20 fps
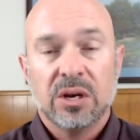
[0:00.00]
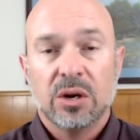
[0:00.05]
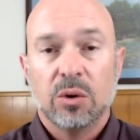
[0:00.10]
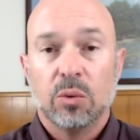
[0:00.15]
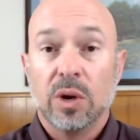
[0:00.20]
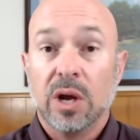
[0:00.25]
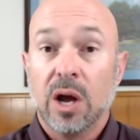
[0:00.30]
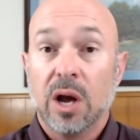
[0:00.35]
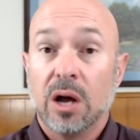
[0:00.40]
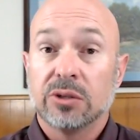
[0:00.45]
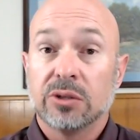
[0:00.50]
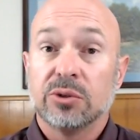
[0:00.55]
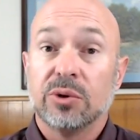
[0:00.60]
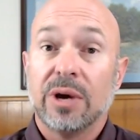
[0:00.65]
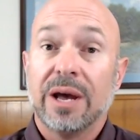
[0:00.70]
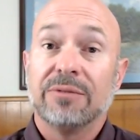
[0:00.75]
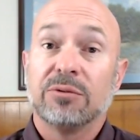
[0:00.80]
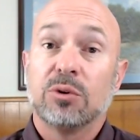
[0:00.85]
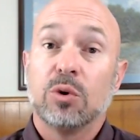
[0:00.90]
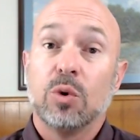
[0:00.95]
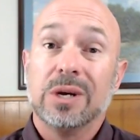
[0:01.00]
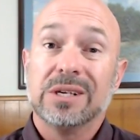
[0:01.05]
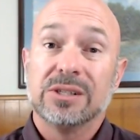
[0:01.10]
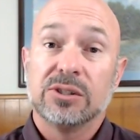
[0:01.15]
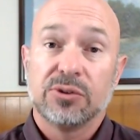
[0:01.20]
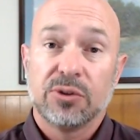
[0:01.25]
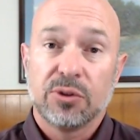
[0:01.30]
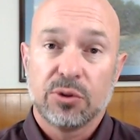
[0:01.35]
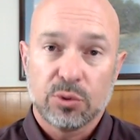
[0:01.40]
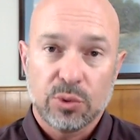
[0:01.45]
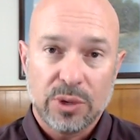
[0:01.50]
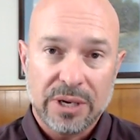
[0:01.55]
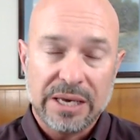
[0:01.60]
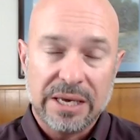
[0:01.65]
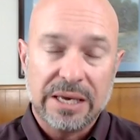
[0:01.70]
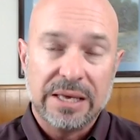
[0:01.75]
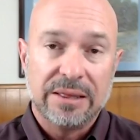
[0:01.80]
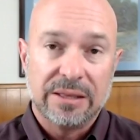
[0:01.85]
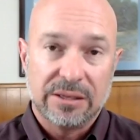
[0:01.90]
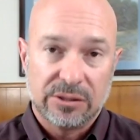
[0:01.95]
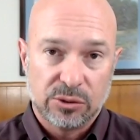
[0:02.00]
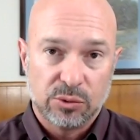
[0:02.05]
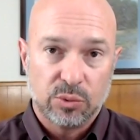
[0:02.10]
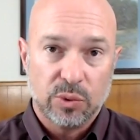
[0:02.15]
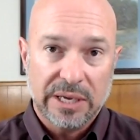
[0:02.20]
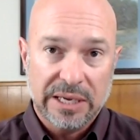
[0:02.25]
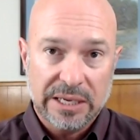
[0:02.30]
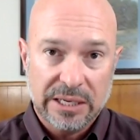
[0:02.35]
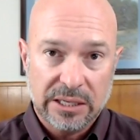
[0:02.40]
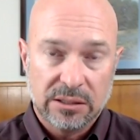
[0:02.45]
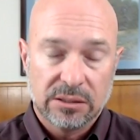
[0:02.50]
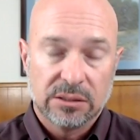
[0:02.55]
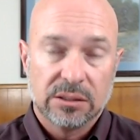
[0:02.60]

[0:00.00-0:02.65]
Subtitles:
We also have quiz 3 this week,